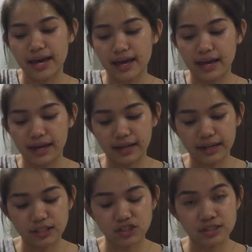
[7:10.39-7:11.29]

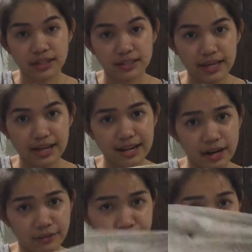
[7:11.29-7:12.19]
And I just can't get
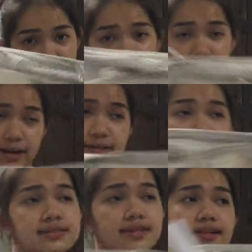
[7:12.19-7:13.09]
enough. I
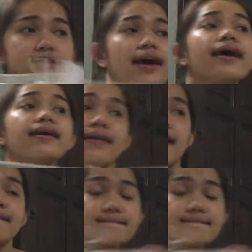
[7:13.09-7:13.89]
just can't get it.